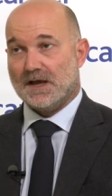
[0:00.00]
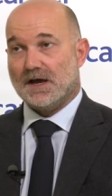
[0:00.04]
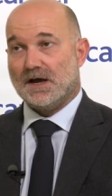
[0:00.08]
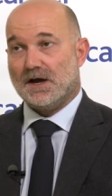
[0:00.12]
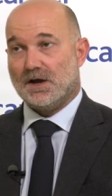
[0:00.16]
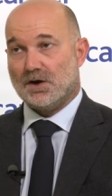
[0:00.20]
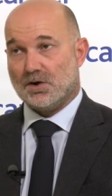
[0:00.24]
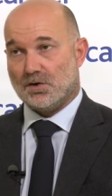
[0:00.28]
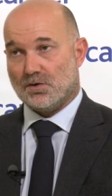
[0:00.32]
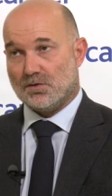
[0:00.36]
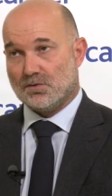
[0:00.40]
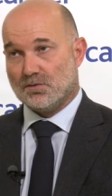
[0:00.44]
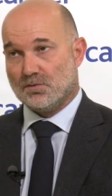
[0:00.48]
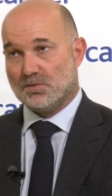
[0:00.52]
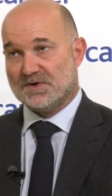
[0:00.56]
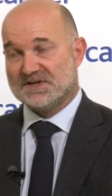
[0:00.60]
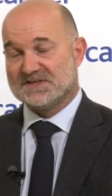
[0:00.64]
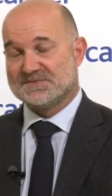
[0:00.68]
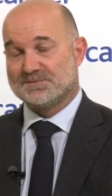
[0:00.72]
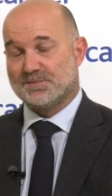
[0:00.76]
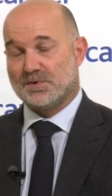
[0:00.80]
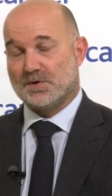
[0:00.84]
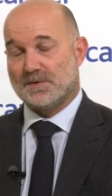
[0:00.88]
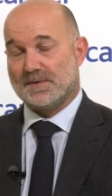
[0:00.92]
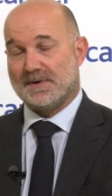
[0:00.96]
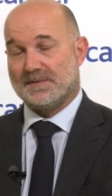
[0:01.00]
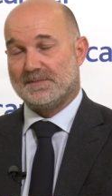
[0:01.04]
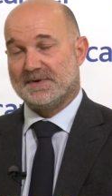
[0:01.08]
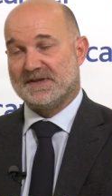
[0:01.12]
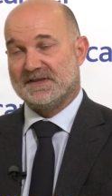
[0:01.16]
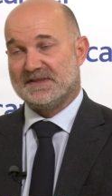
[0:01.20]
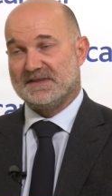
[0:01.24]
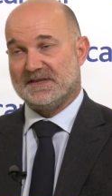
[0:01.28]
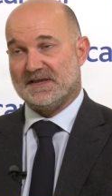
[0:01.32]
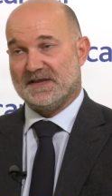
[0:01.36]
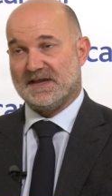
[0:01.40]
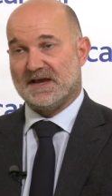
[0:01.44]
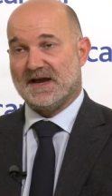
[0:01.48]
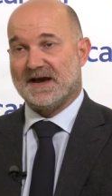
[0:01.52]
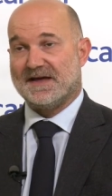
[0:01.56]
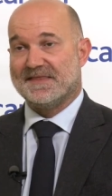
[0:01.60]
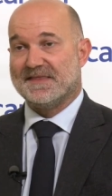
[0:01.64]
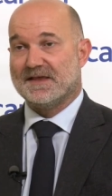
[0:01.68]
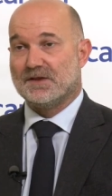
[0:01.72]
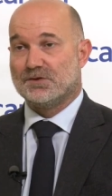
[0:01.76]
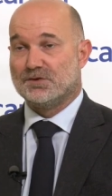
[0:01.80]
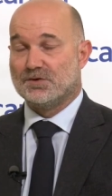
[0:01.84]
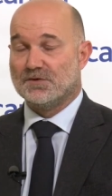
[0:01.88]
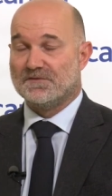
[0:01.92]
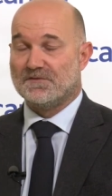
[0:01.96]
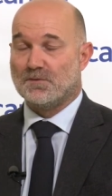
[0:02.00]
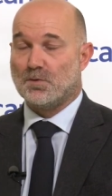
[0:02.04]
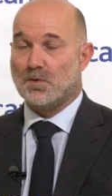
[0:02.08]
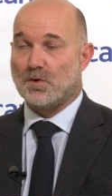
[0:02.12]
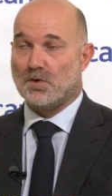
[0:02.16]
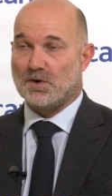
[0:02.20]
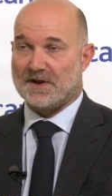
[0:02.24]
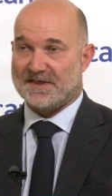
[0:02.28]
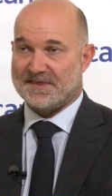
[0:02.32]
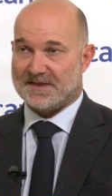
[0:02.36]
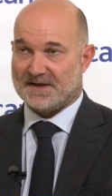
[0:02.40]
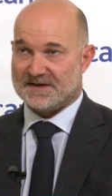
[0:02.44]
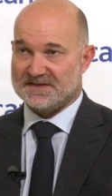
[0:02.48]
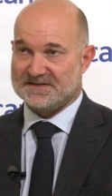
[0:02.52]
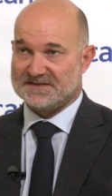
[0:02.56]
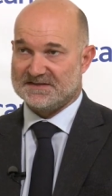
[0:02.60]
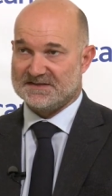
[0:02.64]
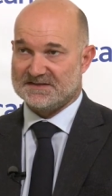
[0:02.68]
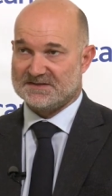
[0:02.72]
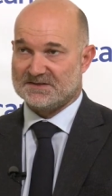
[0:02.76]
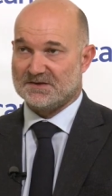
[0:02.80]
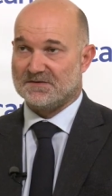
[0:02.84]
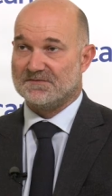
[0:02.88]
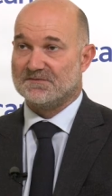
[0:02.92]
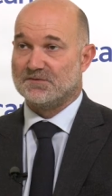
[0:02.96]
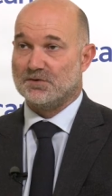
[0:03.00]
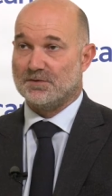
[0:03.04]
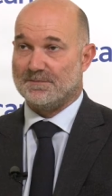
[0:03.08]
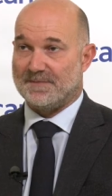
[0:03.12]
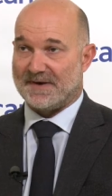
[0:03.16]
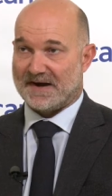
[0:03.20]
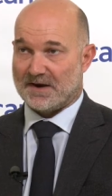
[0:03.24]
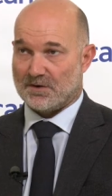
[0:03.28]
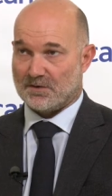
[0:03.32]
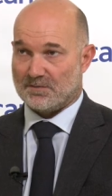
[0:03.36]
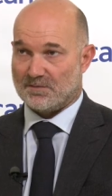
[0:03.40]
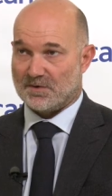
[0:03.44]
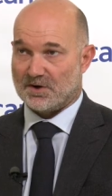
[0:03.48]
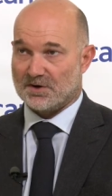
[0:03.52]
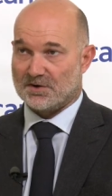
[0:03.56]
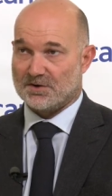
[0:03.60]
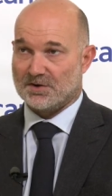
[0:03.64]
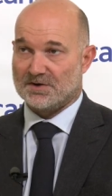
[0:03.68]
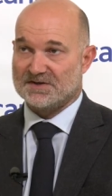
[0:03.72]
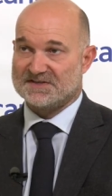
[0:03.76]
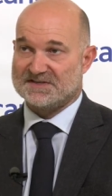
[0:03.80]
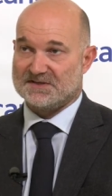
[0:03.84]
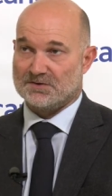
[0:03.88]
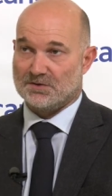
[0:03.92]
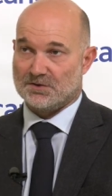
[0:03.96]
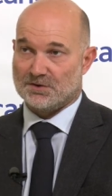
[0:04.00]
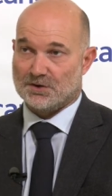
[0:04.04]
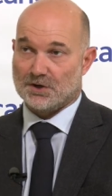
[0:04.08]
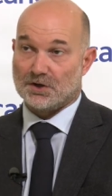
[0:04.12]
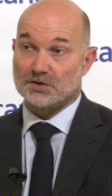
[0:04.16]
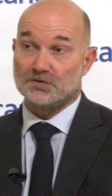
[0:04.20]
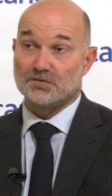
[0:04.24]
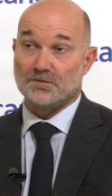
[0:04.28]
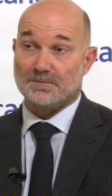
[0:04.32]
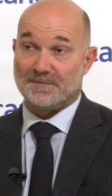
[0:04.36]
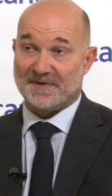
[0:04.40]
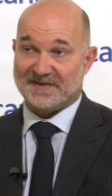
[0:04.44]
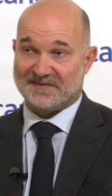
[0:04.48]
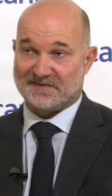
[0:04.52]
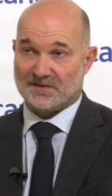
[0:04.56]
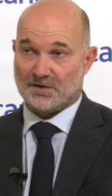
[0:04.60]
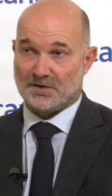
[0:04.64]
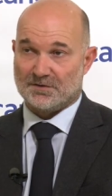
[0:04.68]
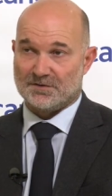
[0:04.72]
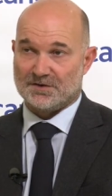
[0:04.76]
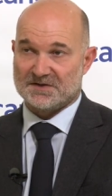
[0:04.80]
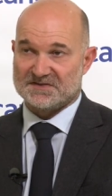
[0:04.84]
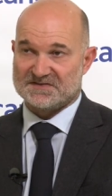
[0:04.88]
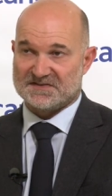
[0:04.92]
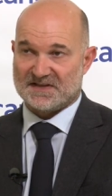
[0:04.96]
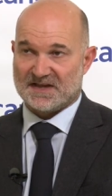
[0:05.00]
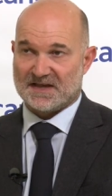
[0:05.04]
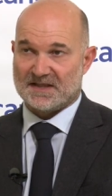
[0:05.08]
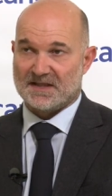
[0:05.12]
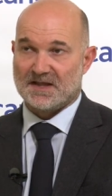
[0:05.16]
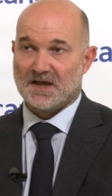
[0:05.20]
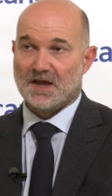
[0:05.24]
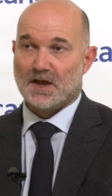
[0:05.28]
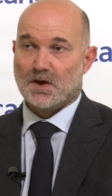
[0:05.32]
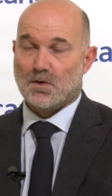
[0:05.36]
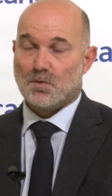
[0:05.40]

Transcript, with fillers: along with probably the, the whole analysis of the biomarkers in order to better understand